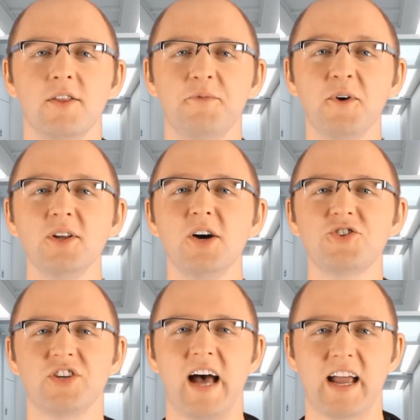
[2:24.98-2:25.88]
The full
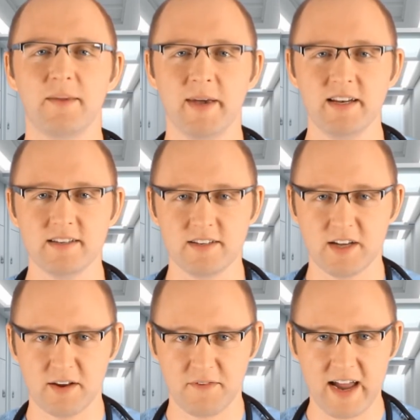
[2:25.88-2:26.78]
OSHA document,
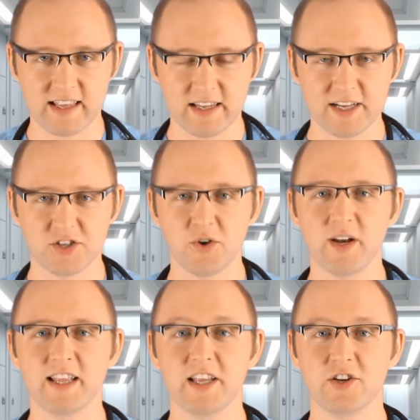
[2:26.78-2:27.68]
you can find the link to
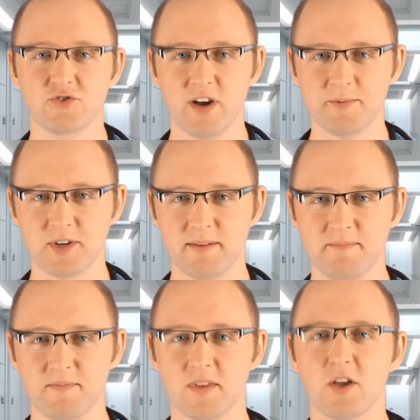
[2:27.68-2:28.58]
it in the description,